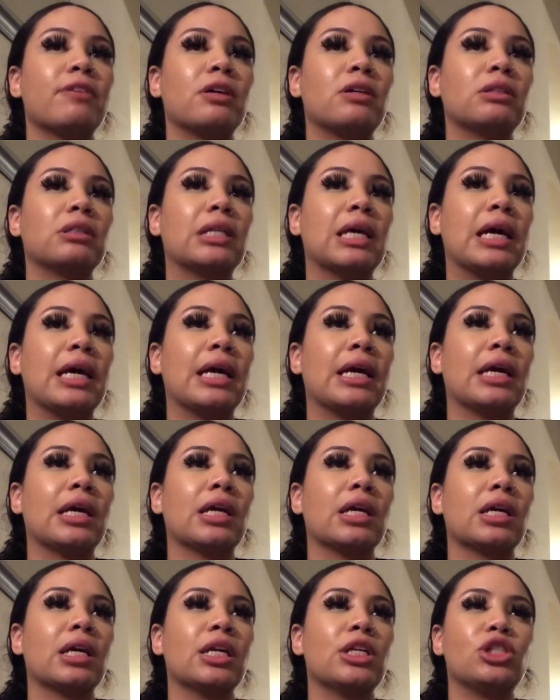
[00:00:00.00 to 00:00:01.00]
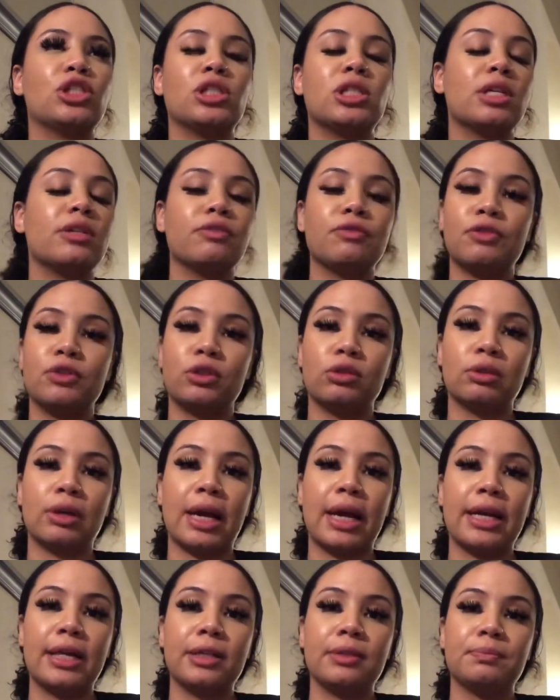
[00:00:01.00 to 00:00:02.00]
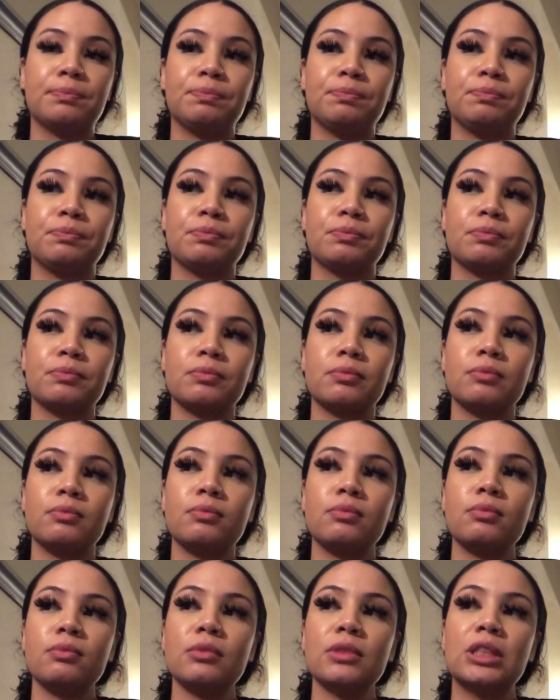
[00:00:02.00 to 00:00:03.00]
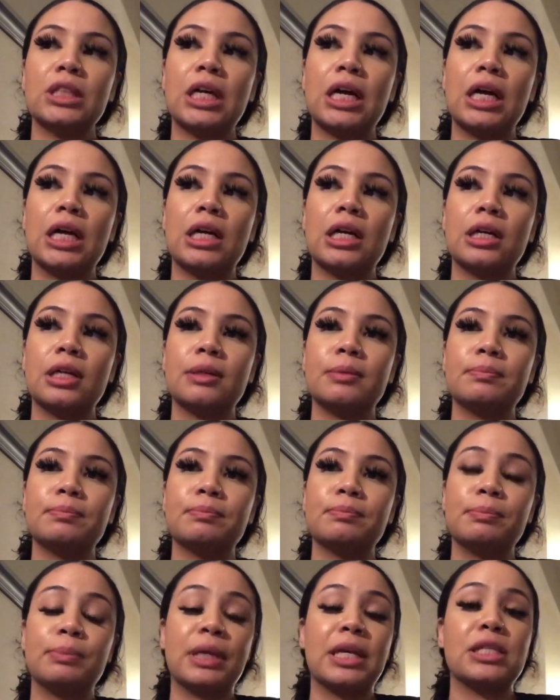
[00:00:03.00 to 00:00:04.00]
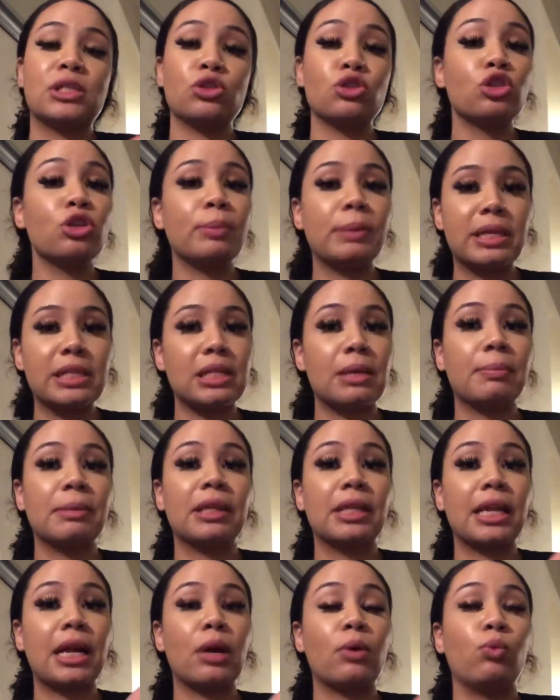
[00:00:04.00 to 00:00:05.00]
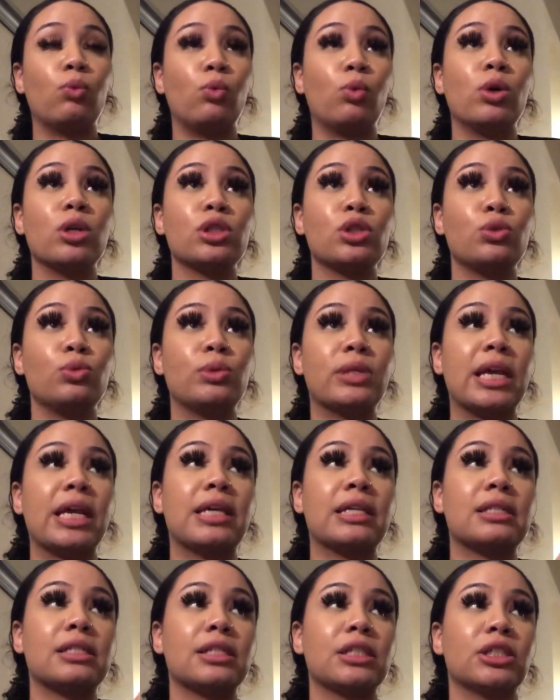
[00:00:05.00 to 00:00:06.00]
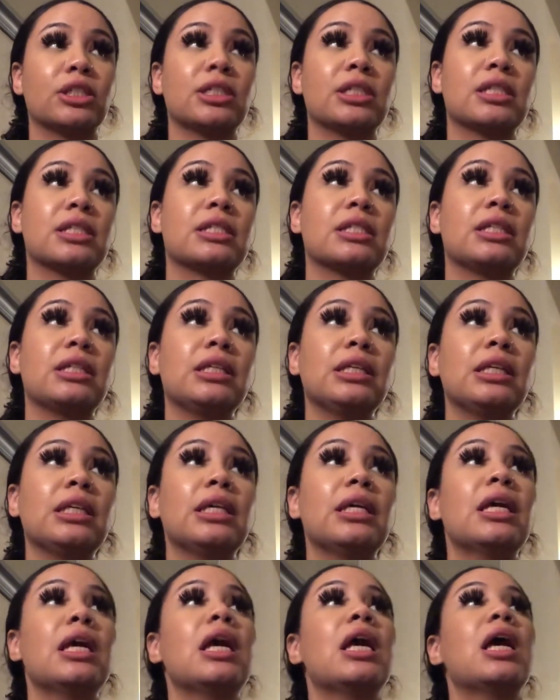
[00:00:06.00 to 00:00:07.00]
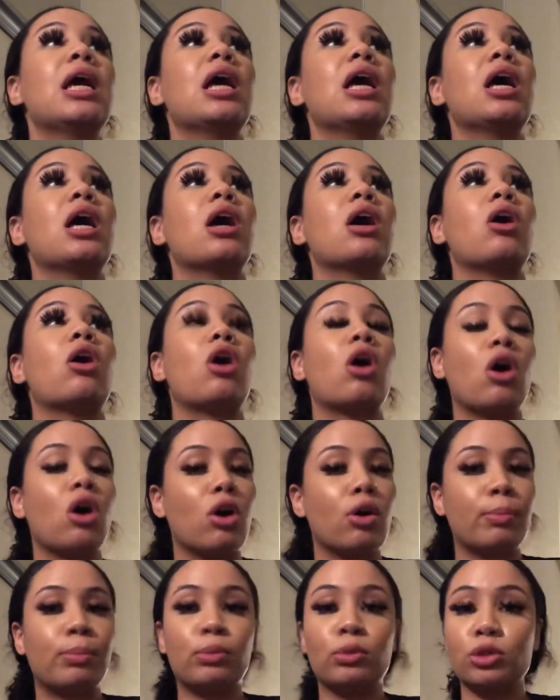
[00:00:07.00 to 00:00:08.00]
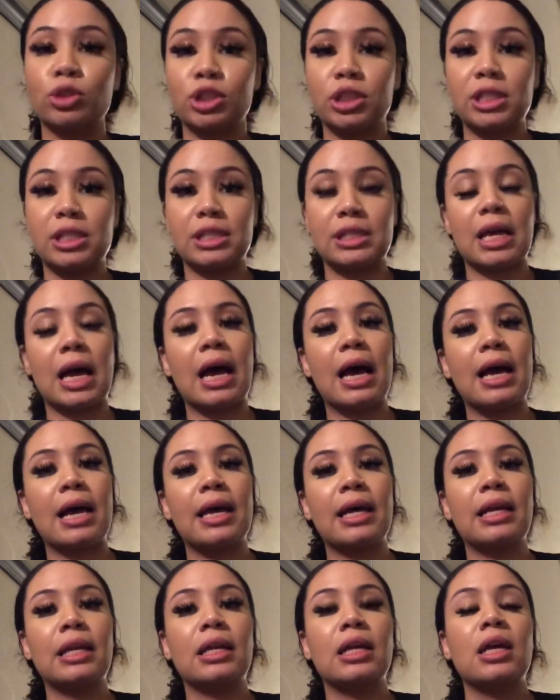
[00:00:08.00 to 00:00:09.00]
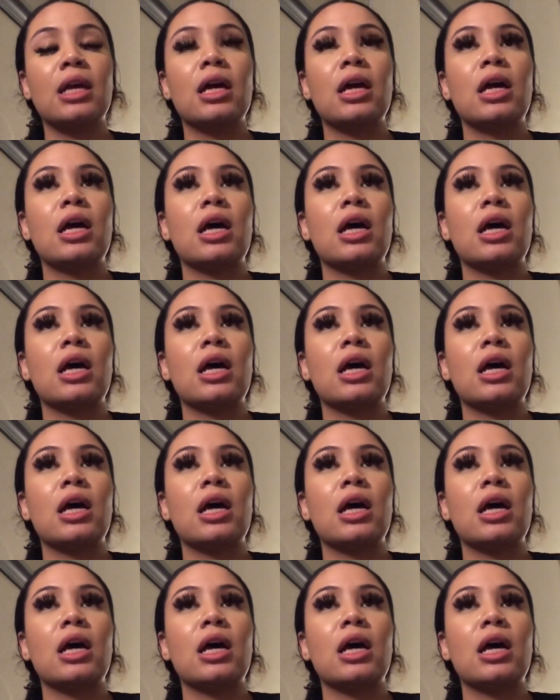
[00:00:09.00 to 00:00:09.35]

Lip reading: felt like it just didn't feel right, because YouTube is something that I want to take seriously. All bullshit aside,